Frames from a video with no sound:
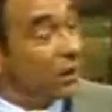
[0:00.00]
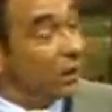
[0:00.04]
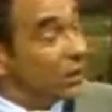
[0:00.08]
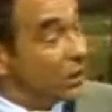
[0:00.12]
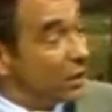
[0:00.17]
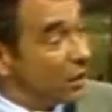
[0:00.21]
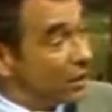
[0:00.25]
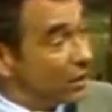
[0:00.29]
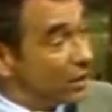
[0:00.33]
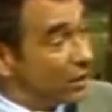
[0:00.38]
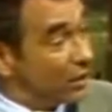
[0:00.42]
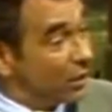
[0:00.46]
is
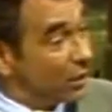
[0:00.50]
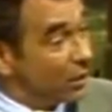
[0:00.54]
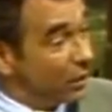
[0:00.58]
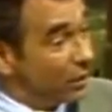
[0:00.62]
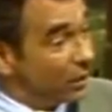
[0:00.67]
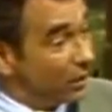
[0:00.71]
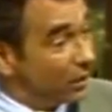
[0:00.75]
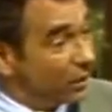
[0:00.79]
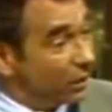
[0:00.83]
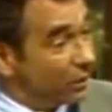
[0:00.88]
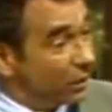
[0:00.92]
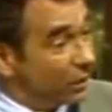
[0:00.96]

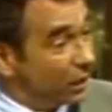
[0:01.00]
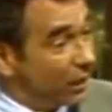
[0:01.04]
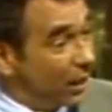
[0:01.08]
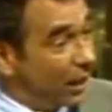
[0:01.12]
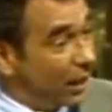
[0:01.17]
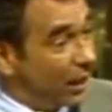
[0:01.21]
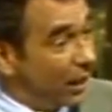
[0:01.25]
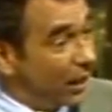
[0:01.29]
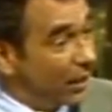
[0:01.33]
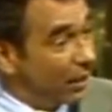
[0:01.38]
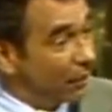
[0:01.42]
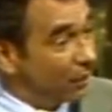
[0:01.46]
instituted and
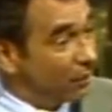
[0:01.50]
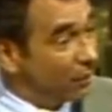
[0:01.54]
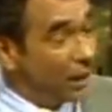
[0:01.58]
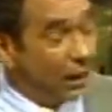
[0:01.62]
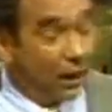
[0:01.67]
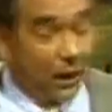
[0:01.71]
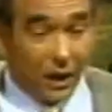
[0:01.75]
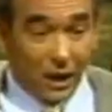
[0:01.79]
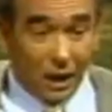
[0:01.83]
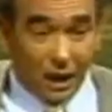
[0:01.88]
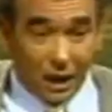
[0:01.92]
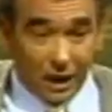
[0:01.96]
ordained by
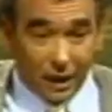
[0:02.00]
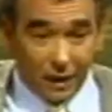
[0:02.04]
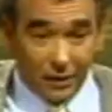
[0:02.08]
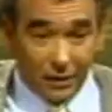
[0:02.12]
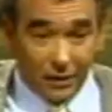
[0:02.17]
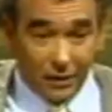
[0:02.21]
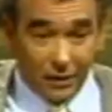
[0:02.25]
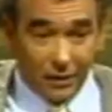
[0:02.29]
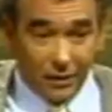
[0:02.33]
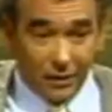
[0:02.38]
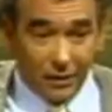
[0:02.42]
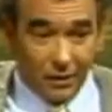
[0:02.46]
God.
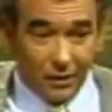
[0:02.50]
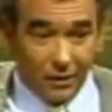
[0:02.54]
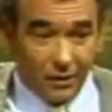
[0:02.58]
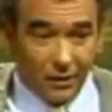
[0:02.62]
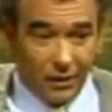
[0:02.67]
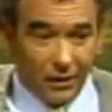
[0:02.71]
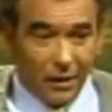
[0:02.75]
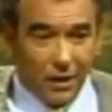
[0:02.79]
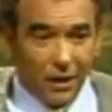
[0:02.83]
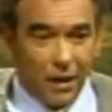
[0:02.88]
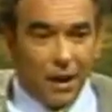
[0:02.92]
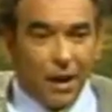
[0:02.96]

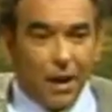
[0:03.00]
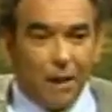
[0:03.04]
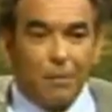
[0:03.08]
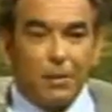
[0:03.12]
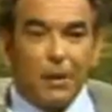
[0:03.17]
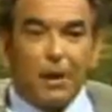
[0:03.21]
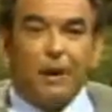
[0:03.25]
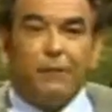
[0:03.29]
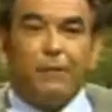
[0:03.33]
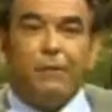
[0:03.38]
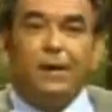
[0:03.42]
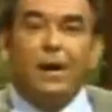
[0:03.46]
But
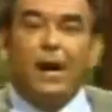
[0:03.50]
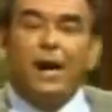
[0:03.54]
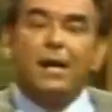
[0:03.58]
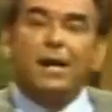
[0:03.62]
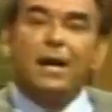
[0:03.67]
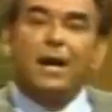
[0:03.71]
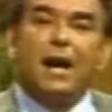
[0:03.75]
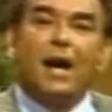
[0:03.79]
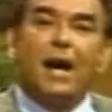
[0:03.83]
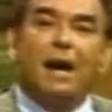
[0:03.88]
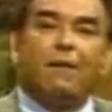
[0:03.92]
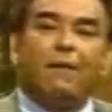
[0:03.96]
I've yet to
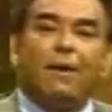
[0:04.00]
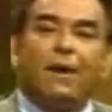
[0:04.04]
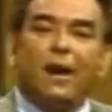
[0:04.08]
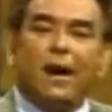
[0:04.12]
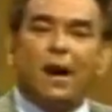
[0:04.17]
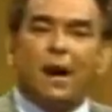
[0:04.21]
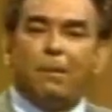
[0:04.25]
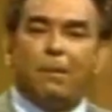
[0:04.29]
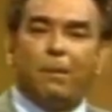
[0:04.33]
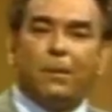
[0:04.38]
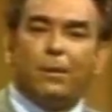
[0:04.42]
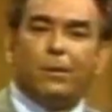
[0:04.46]
have a
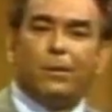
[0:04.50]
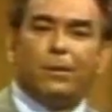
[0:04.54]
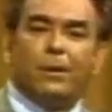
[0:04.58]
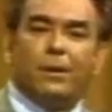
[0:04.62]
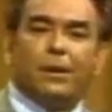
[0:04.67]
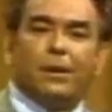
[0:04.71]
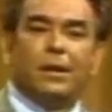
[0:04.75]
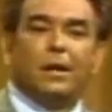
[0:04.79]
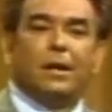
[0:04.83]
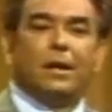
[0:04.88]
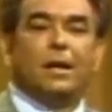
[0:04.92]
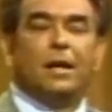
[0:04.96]
couple
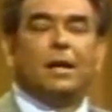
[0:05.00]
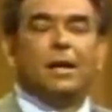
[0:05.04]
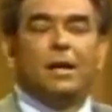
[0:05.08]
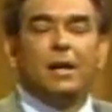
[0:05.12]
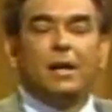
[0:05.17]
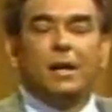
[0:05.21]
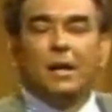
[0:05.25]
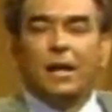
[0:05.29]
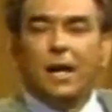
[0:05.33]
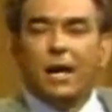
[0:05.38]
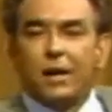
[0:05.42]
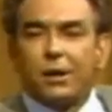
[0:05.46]

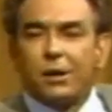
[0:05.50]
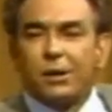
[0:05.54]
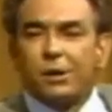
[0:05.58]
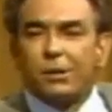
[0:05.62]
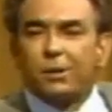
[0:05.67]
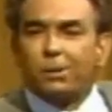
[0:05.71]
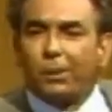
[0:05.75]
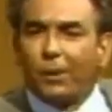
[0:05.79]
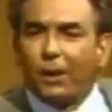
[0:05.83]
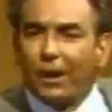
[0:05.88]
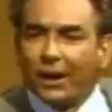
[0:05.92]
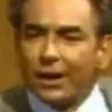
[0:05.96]

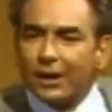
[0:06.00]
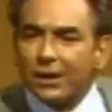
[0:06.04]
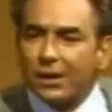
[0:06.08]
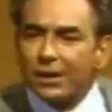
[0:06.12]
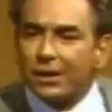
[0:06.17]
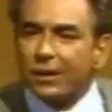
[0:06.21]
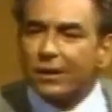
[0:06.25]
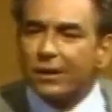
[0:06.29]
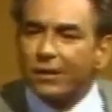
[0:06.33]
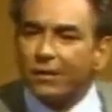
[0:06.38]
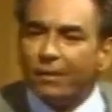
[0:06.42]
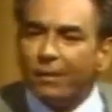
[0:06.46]

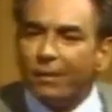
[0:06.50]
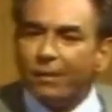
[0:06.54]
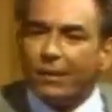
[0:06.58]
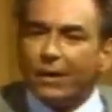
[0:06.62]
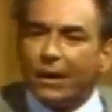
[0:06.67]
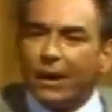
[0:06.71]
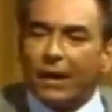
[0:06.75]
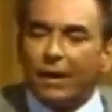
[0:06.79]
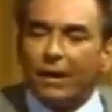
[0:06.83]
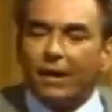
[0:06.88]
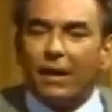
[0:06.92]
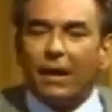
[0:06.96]
express
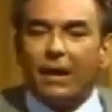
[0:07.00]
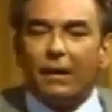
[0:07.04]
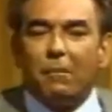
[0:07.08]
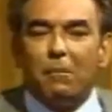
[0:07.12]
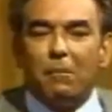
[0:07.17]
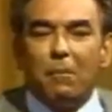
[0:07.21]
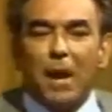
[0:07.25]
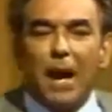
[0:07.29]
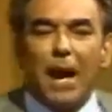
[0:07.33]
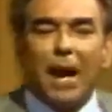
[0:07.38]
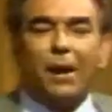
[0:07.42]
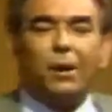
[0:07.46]
that
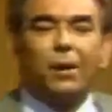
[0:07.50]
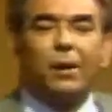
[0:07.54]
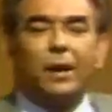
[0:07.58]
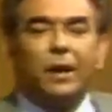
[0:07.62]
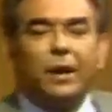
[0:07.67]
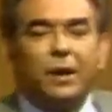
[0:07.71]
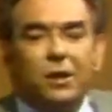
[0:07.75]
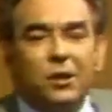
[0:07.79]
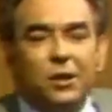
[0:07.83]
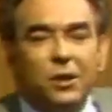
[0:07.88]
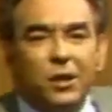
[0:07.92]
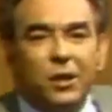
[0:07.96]

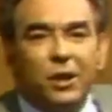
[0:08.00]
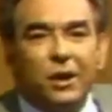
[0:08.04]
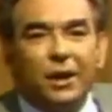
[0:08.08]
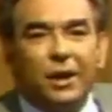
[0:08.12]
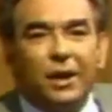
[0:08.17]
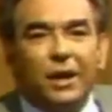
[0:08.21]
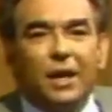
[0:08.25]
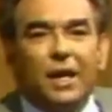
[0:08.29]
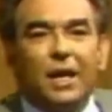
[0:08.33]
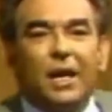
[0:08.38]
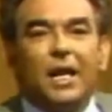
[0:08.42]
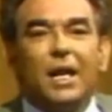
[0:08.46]
marriage
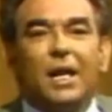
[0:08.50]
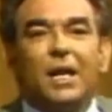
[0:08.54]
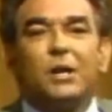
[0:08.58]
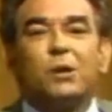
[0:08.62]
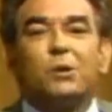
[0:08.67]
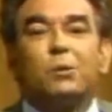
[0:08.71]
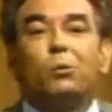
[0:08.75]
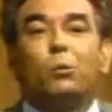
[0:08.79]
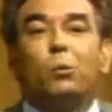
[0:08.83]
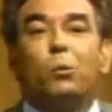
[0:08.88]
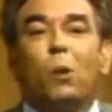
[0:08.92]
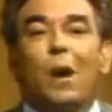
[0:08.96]

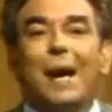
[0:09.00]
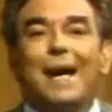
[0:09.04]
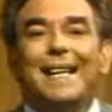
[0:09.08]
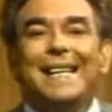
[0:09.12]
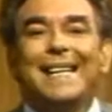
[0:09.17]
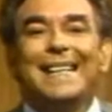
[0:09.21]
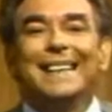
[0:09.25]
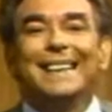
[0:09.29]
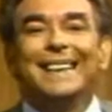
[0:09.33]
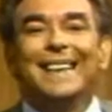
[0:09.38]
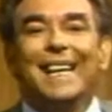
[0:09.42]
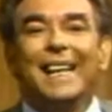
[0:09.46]
is
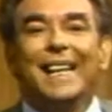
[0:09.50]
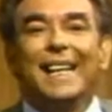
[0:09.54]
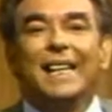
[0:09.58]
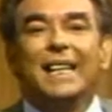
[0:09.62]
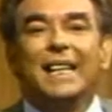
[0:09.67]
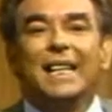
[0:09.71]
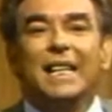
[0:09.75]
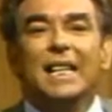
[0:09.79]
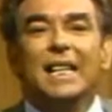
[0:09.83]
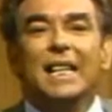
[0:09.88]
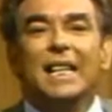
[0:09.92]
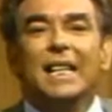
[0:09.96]

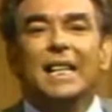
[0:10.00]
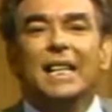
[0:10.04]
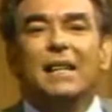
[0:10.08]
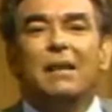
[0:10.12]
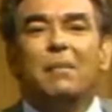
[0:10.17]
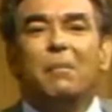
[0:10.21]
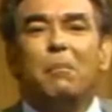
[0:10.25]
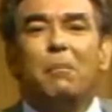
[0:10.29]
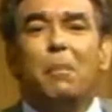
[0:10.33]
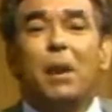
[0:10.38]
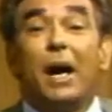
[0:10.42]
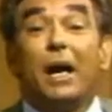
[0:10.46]
regulated
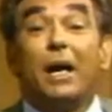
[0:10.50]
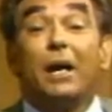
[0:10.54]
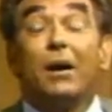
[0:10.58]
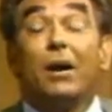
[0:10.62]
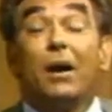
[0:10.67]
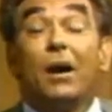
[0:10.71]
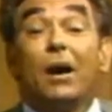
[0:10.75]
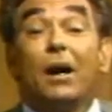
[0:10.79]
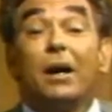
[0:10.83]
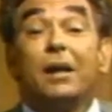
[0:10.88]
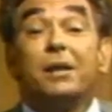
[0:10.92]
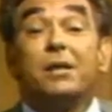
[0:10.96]
by
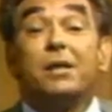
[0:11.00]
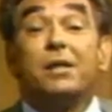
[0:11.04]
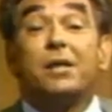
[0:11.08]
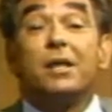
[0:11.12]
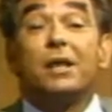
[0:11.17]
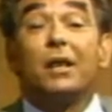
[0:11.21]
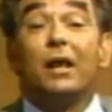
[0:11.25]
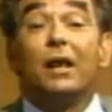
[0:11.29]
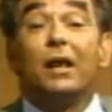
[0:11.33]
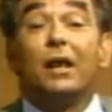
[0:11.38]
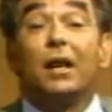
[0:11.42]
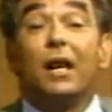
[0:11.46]
God's
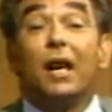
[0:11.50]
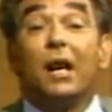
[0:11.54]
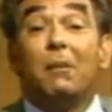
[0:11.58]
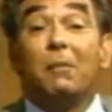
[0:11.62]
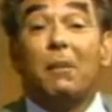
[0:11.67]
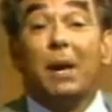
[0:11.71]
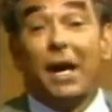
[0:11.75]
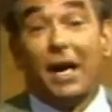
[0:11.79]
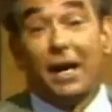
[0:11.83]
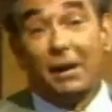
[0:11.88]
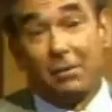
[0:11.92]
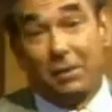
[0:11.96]

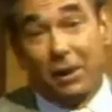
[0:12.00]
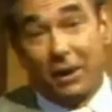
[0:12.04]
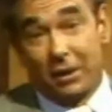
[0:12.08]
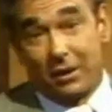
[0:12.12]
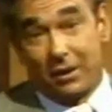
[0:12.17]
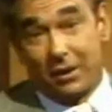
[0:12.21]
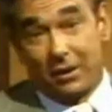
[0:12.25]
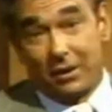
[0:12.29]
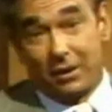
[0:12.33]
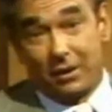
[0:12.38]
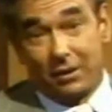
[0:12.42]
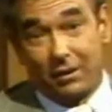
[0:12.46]

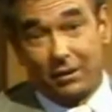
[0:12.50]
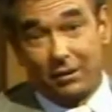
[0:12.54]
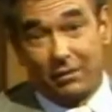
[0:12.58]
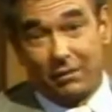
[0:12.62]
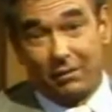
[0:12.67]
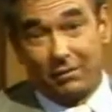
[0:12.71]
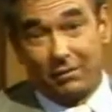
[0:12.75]
commandments,